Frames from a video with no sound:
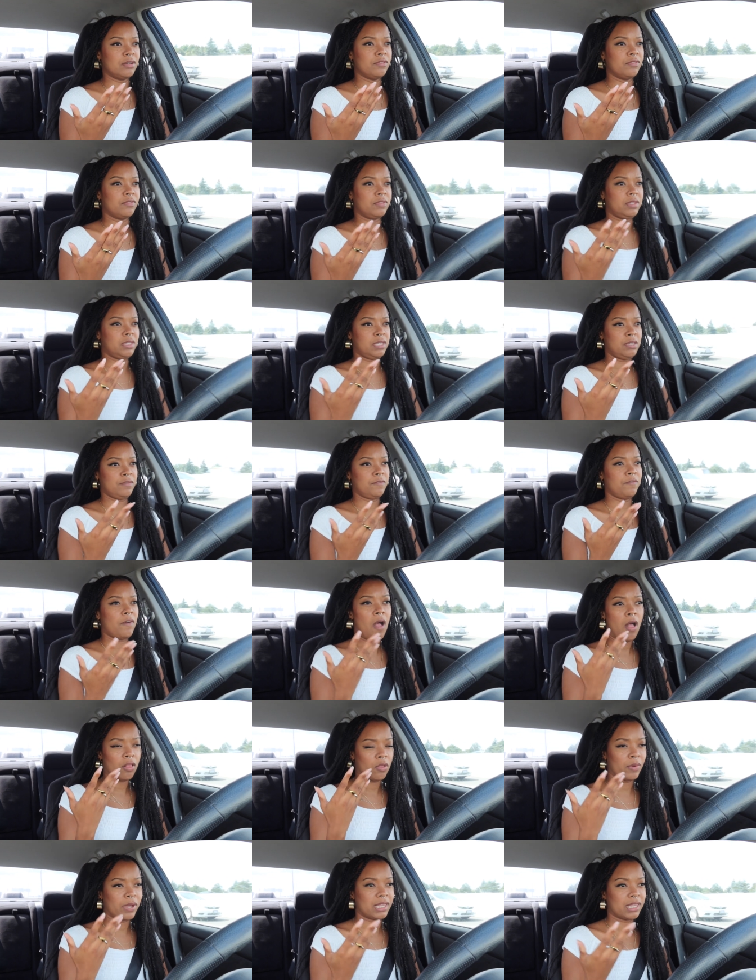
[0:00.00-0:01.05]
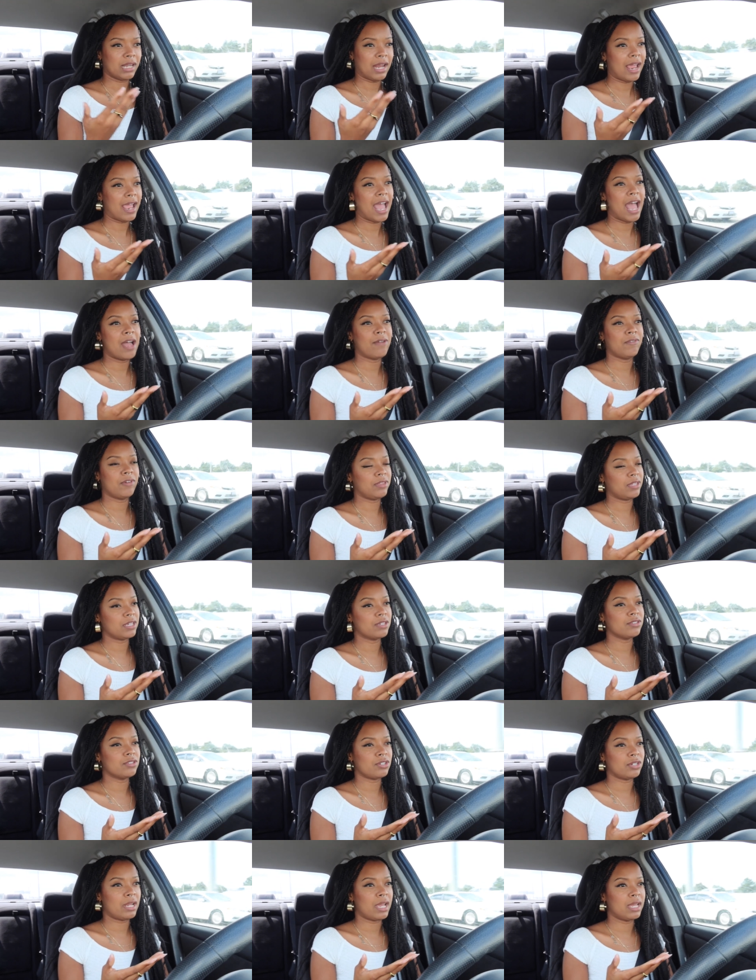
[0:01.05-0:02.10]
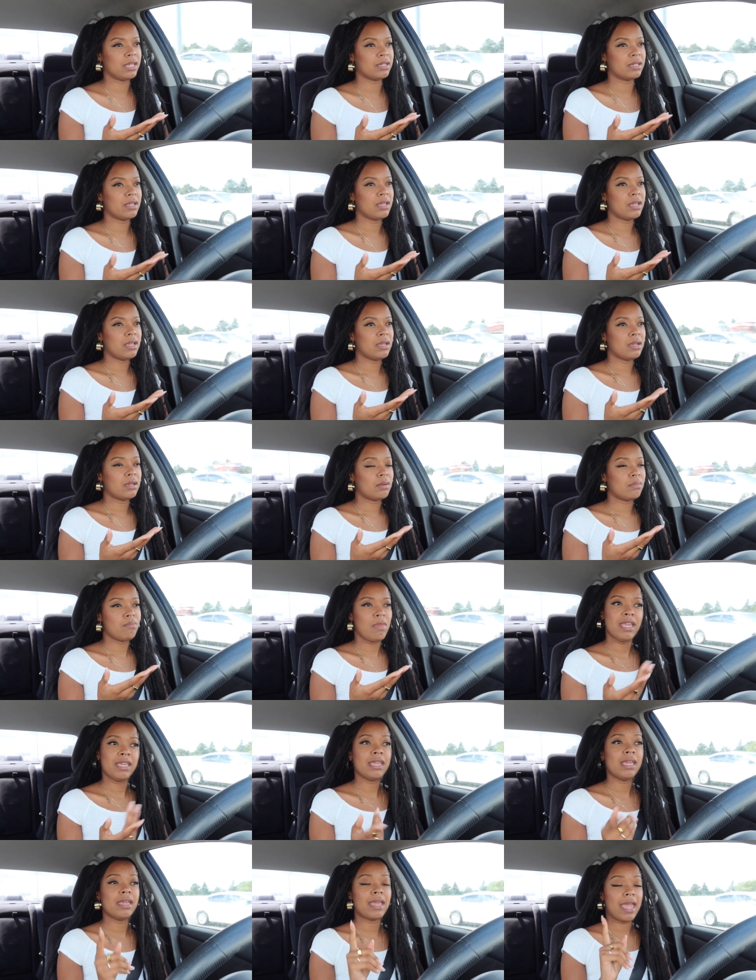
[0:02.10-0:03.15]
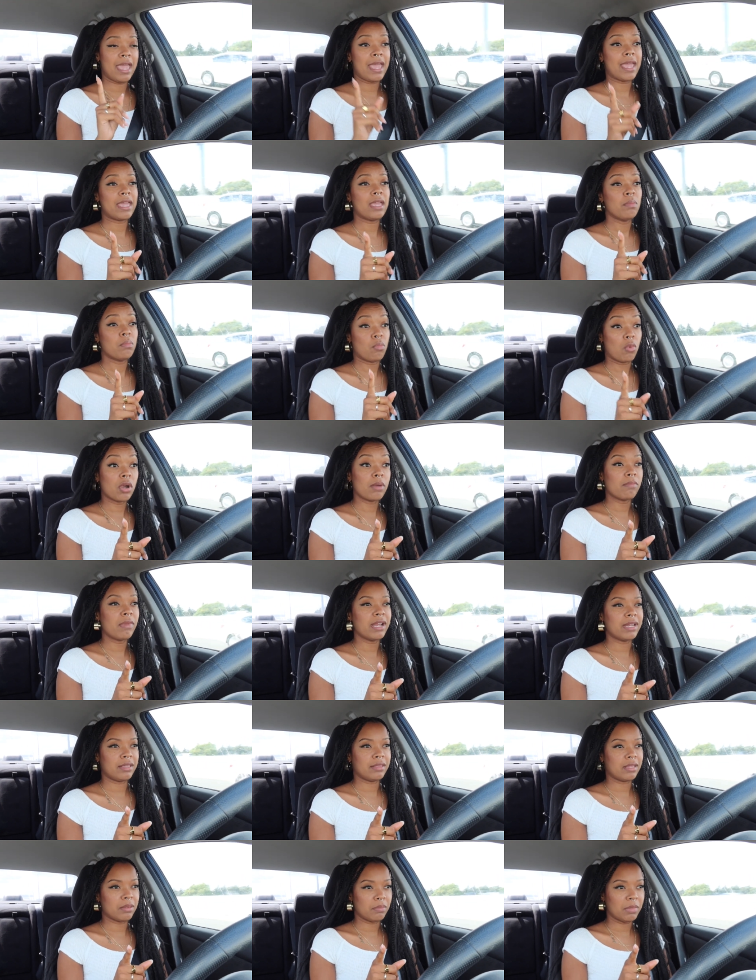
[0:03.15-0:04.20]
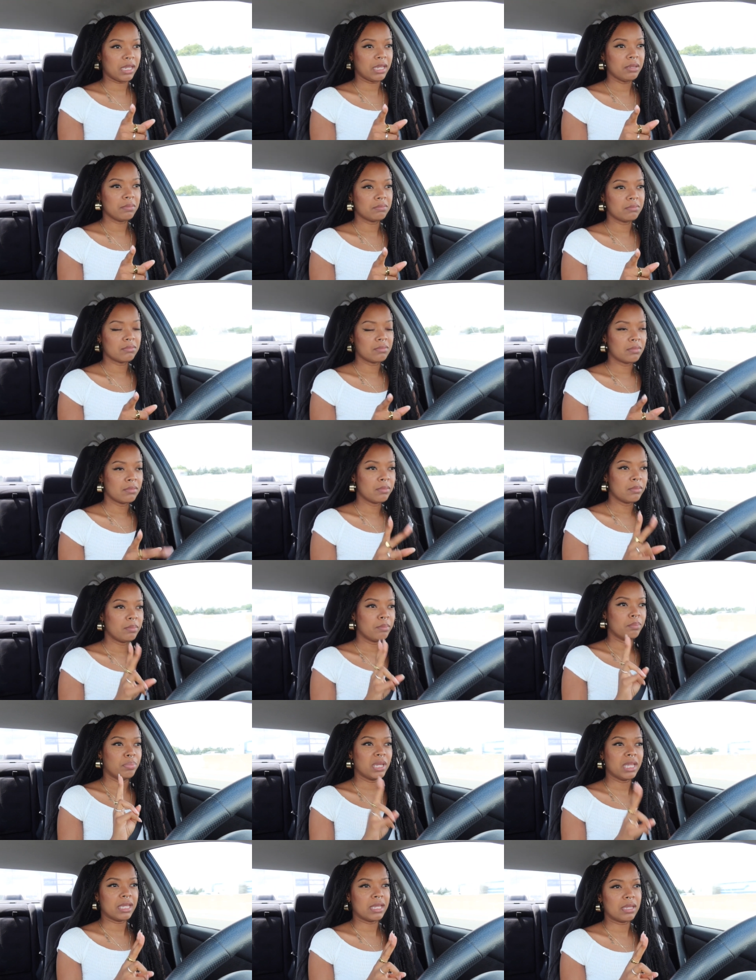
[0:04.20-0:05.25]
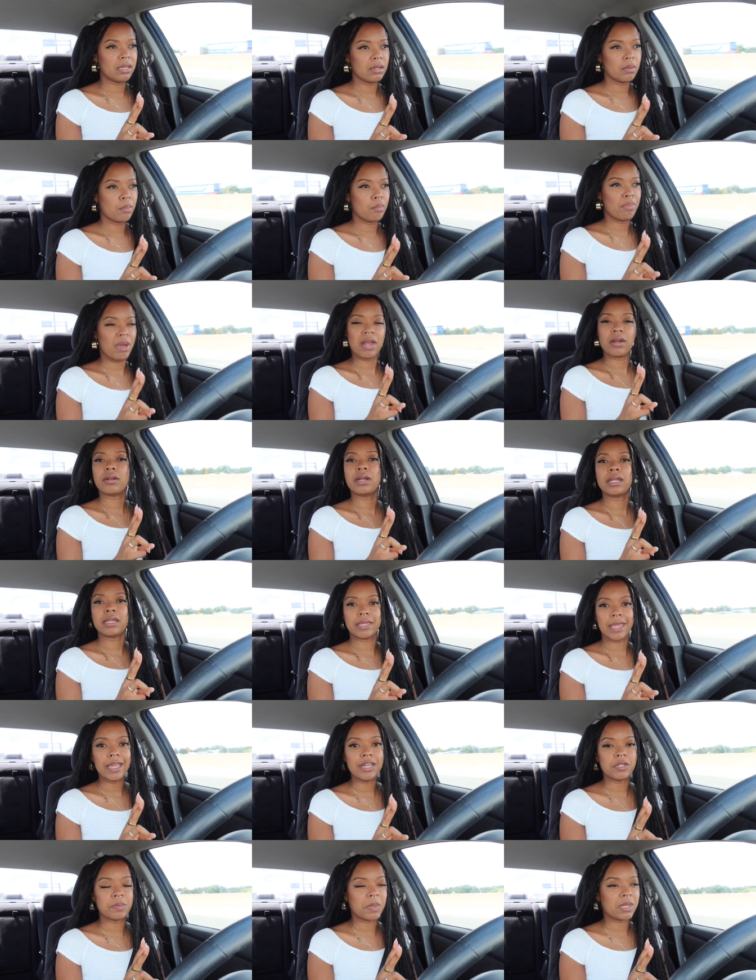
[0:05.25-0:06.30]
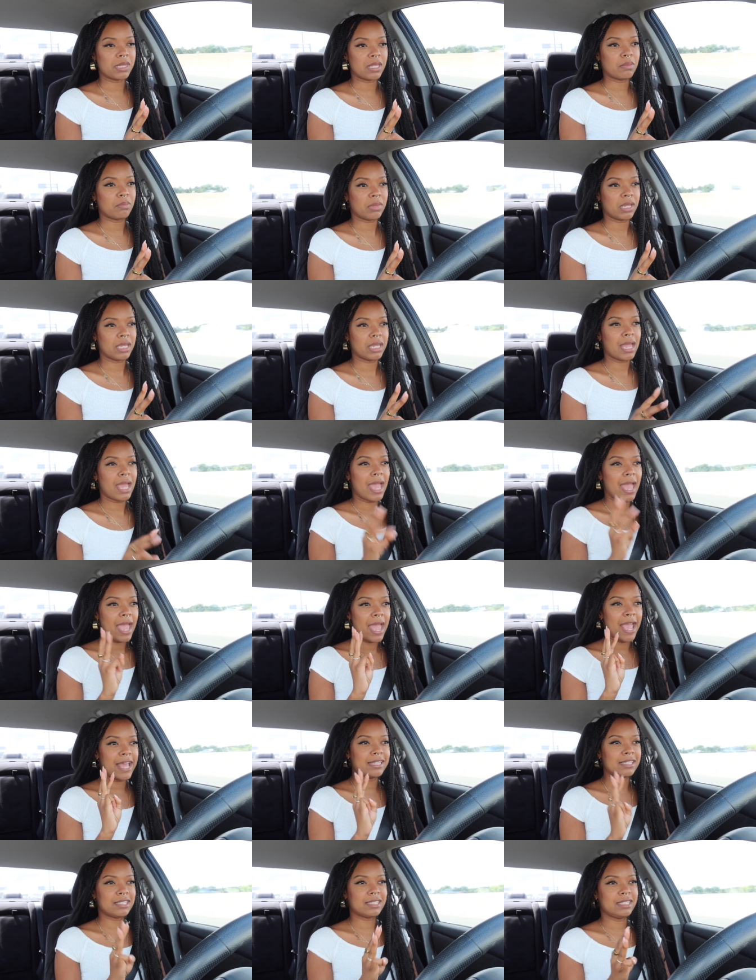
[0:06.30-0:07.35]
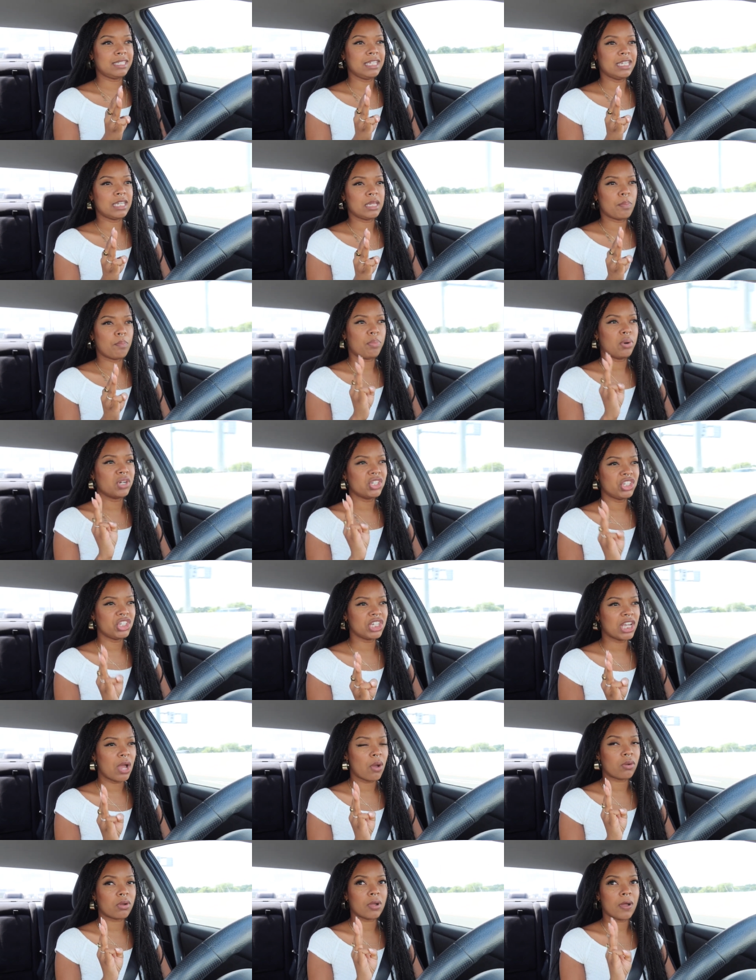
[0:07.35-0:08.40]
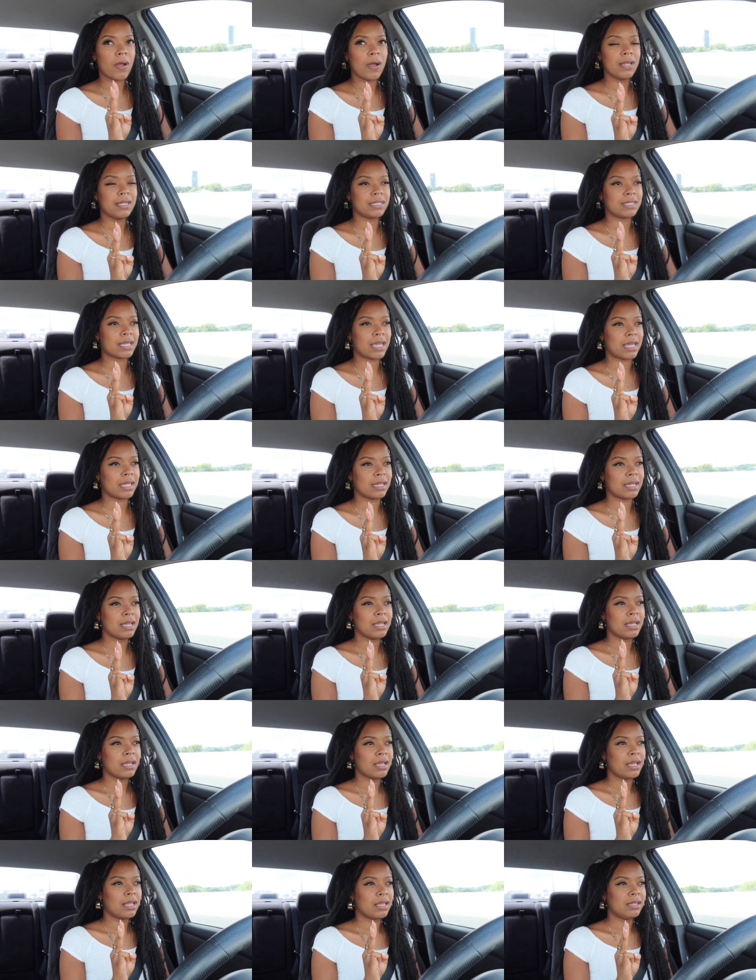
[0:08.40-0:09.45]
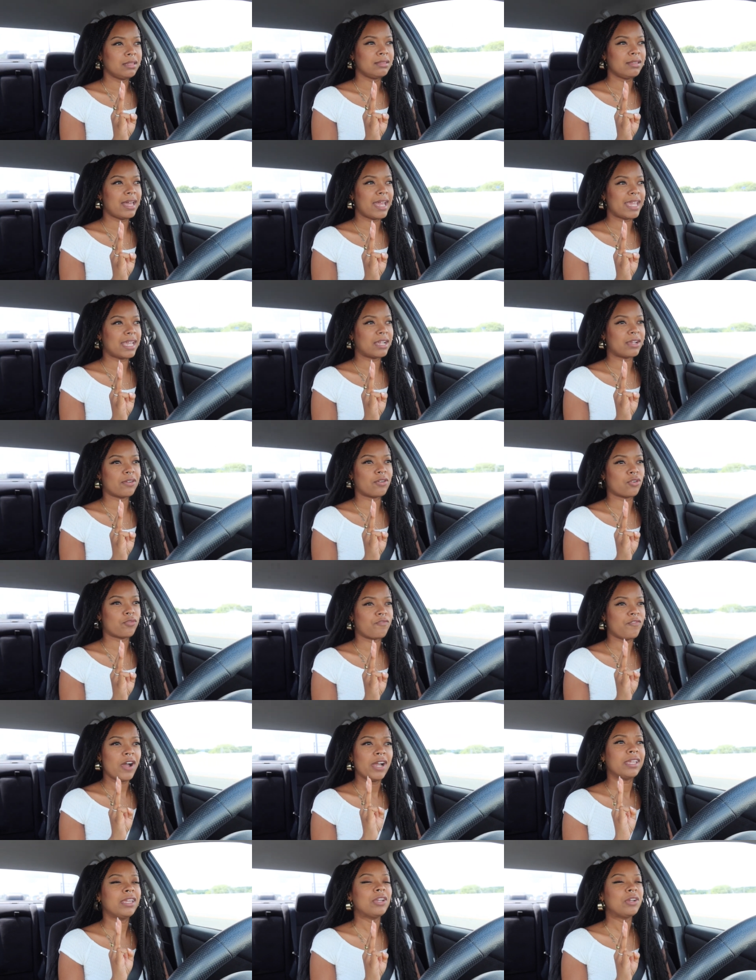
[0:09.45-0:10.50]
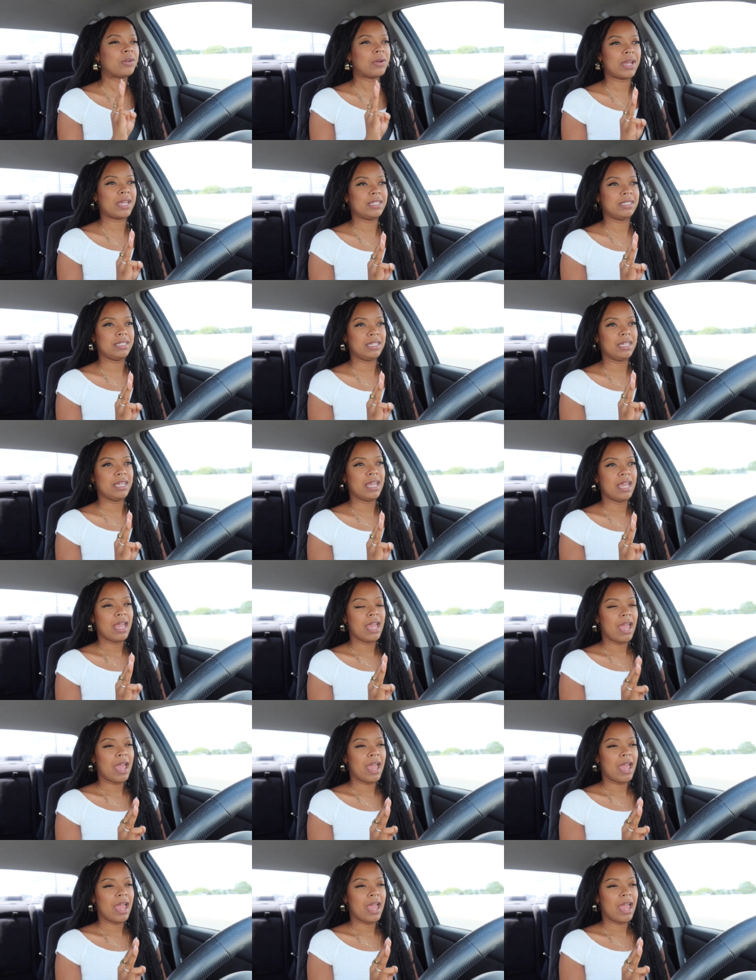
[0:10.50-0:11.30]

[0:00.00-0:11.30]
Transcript: of the following that I have on the internet making A, more money than me, B, better engagement than me, and C, pushing out content like fucking crazy.